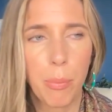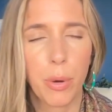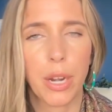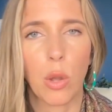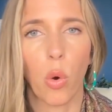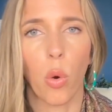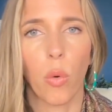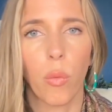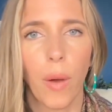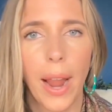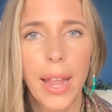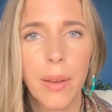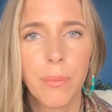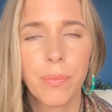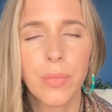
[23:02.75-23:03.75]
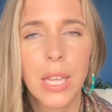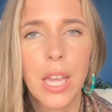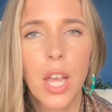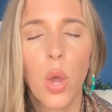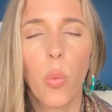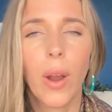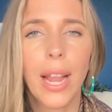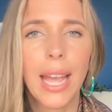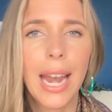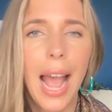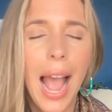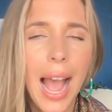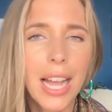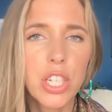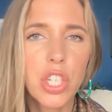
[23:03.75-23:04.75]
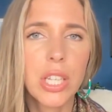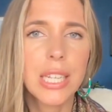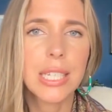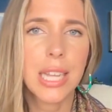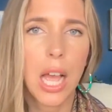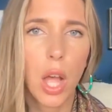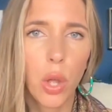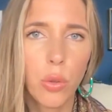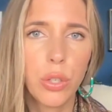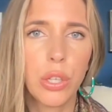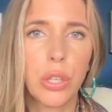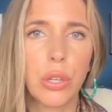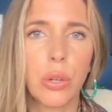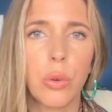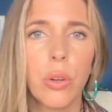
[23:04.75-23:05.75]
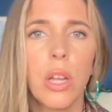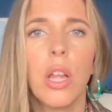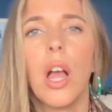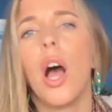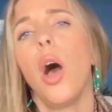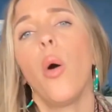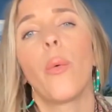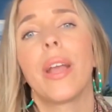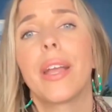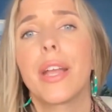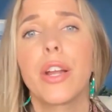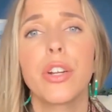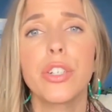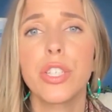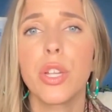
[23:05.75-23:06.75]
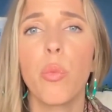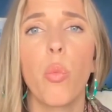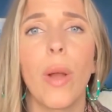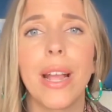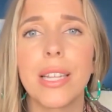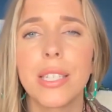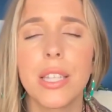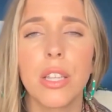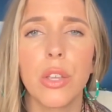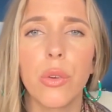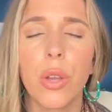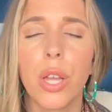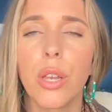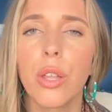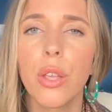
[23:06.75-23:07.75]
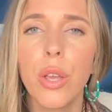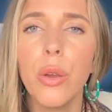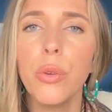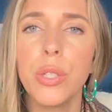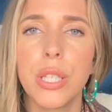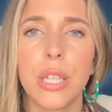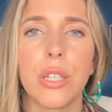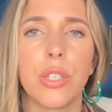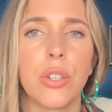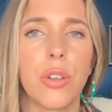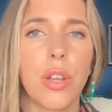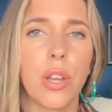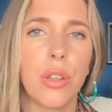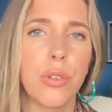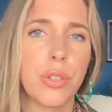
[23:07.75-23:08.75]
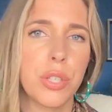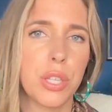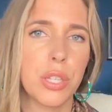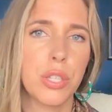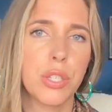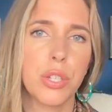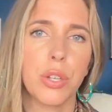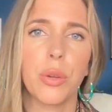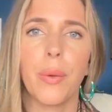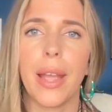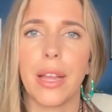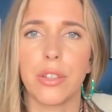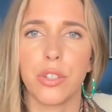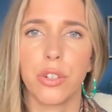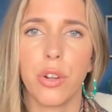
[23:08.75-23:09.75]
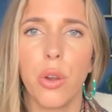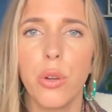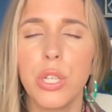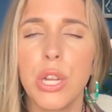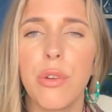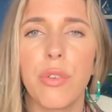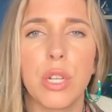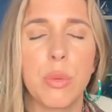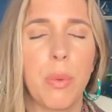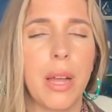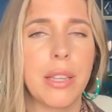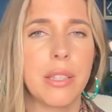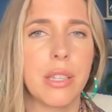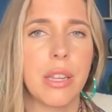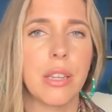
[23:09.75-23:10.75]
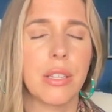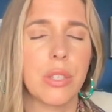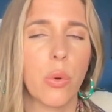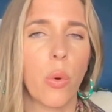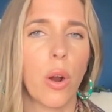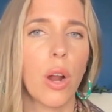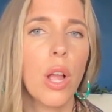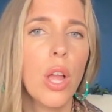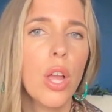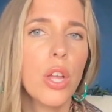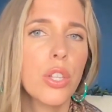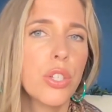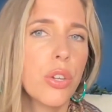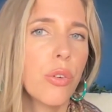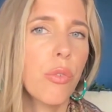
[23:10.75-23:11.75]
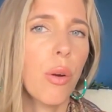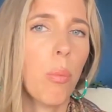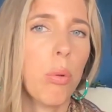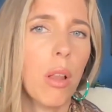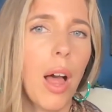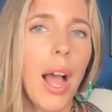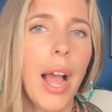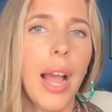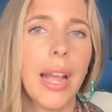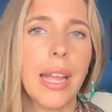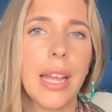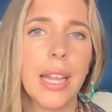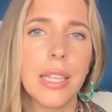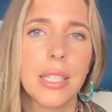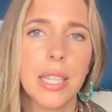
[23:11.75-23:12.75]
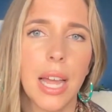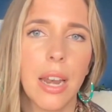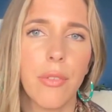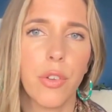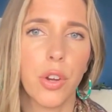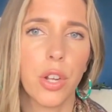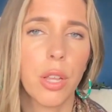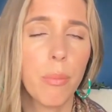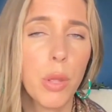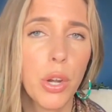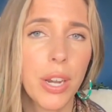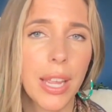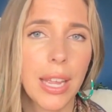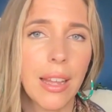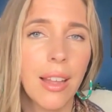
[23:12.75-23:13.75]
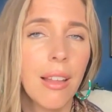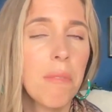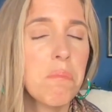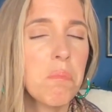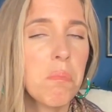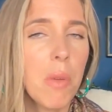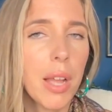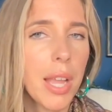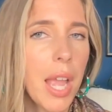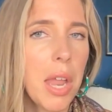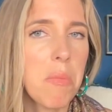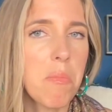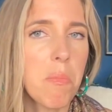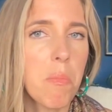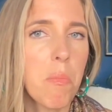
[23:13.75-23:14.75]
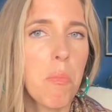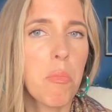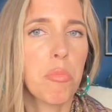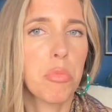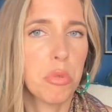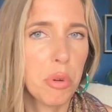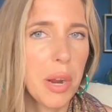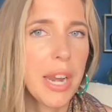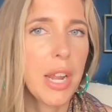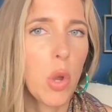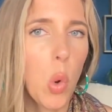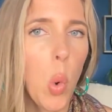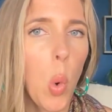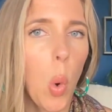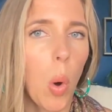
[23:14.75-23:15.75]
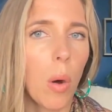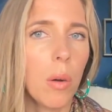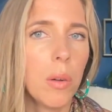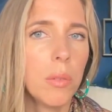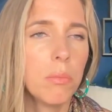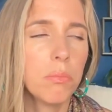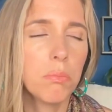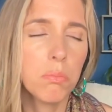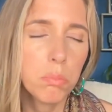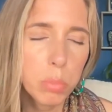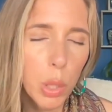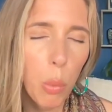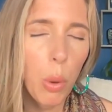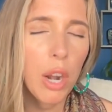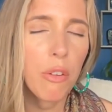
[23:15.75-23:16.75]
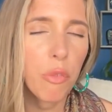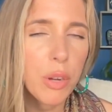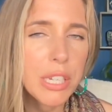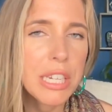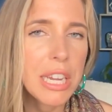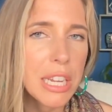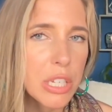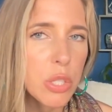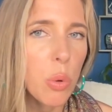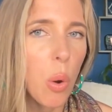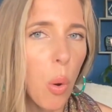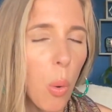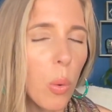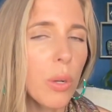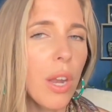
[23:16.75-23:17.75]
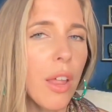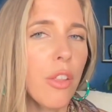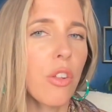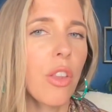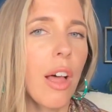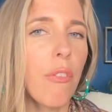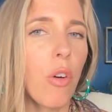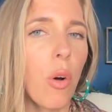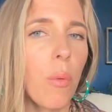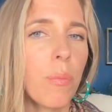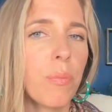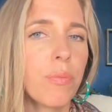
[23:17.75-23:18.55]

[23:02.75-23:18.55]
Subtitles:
pretty cool, right? Where it could actually tell you, oh, here's some ways that you can use this. You could use this to answer coaching responses or to reply inside of your community. Again, pretty cool. But what if we take it to a whole nother level?